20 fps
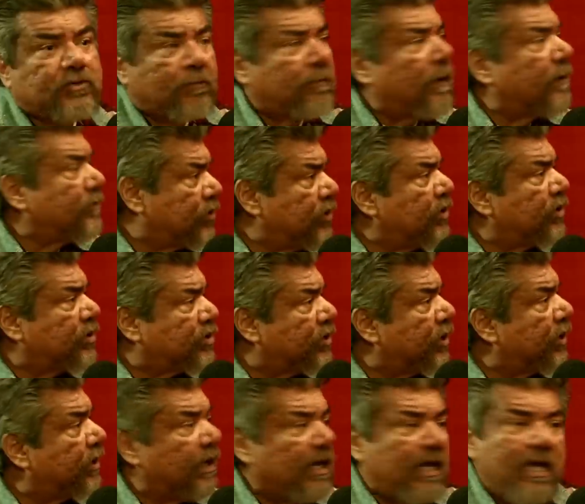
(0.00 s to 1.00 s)
probably, she looks
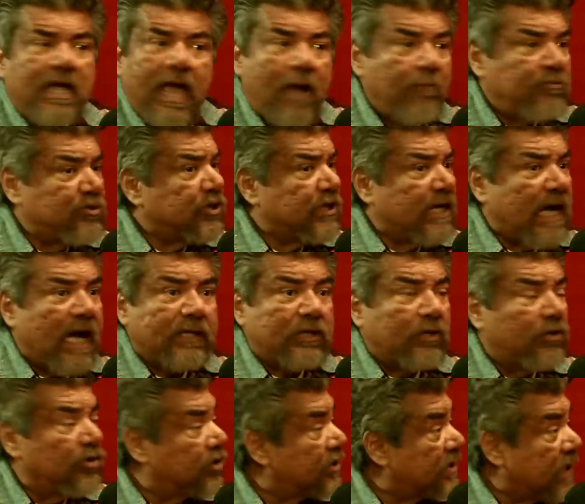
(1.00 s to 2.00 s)
good. And when she got there,
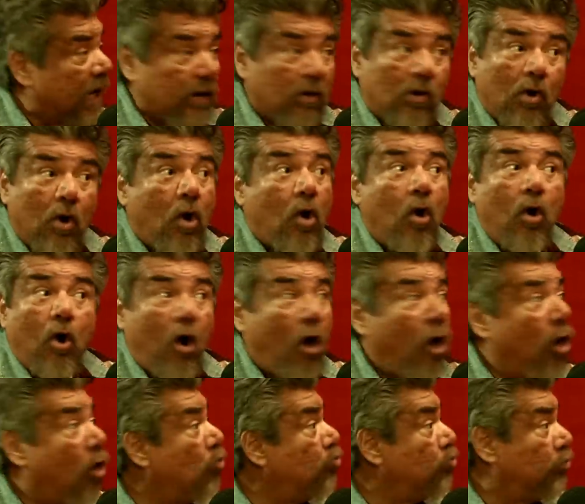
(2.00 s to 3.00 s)
you're just like,
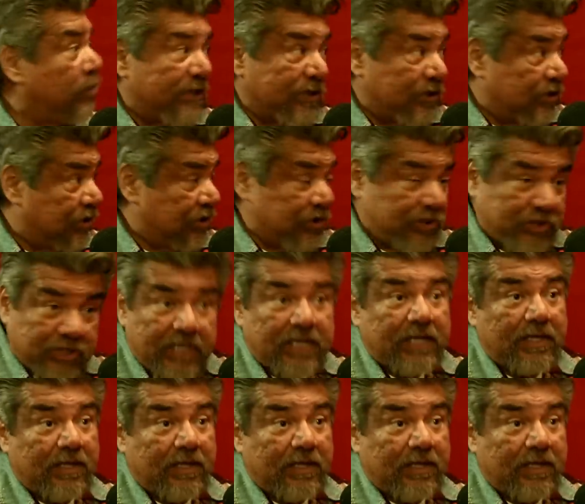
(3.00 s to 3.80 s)
holy shit.